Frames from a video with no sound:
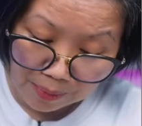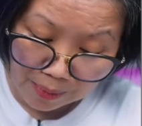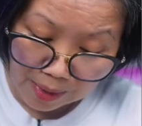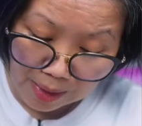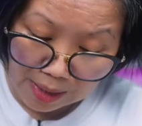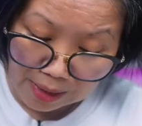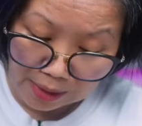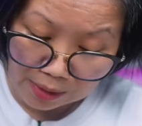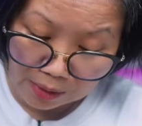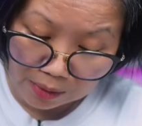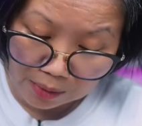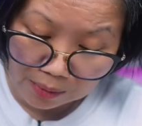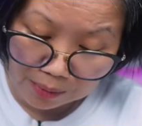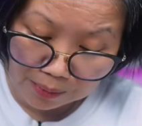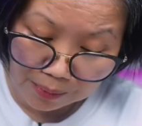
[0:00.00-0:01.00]
I
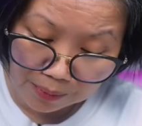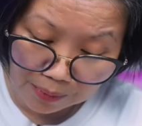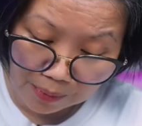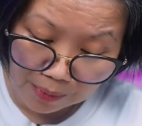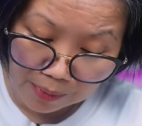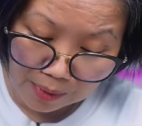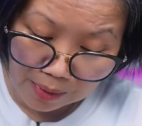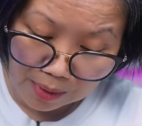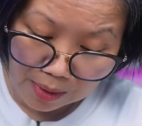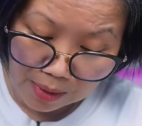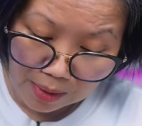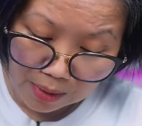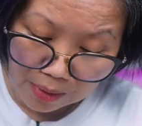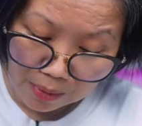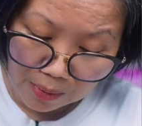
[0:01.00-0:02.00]
guess,
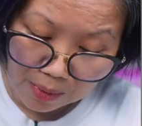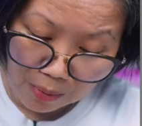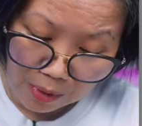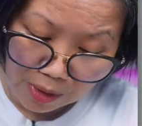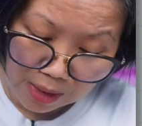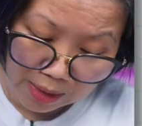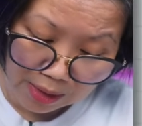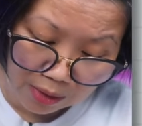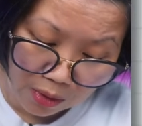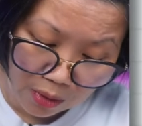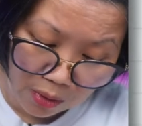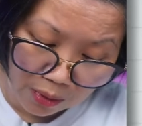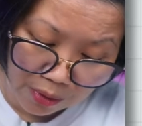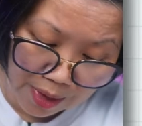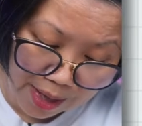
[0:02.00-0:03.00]
what would I
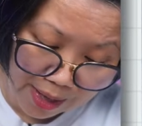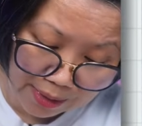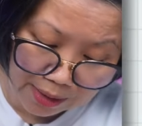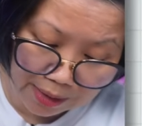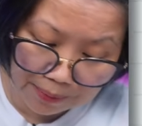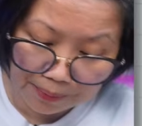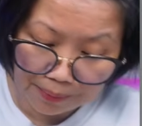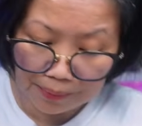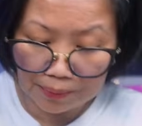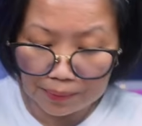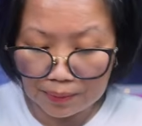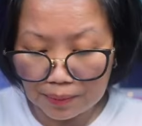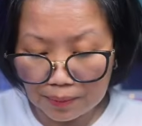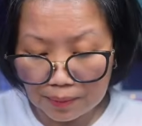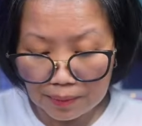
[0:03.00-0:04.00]
call that,
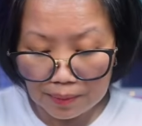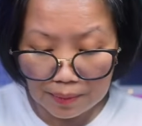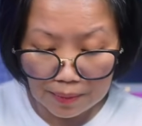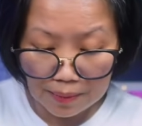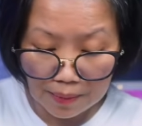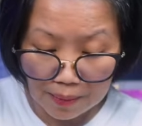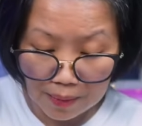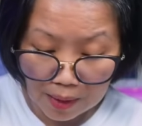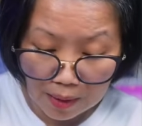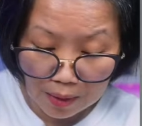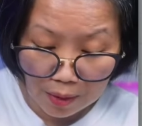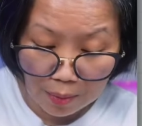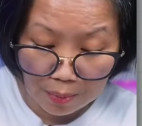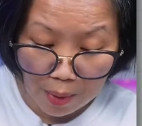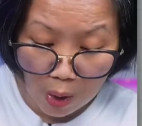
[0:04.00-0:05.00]

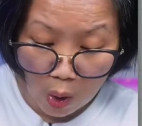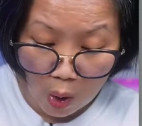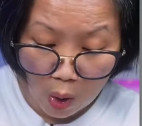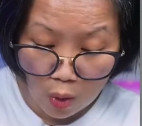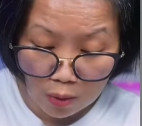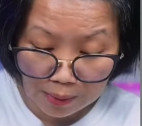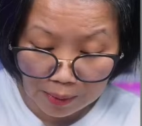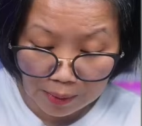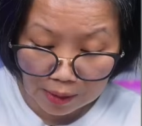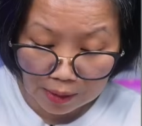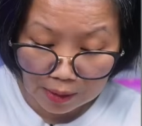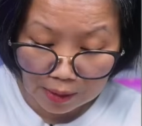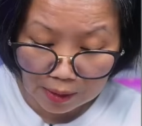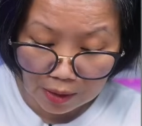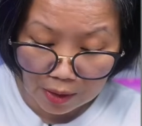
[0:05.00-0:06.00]
the
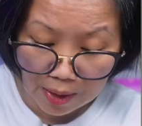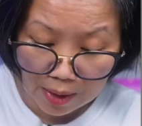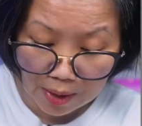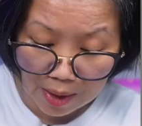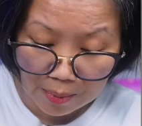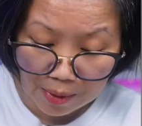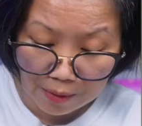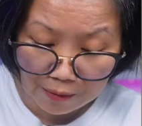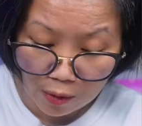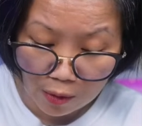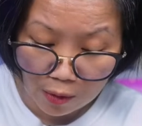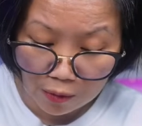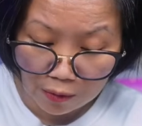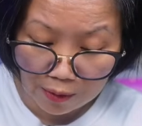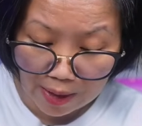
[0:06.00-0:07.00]
bulbs. You know how
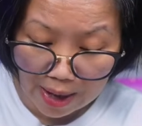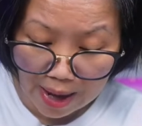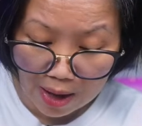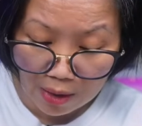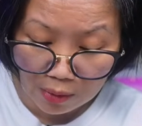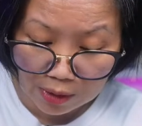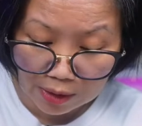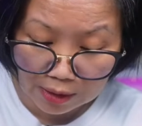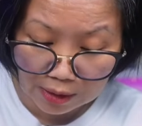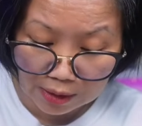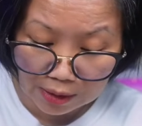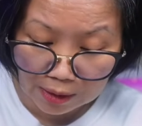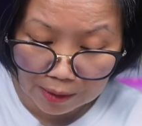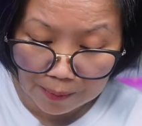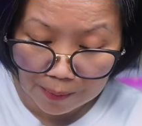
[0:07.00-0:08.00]
before
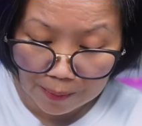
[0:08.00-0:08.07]
flowers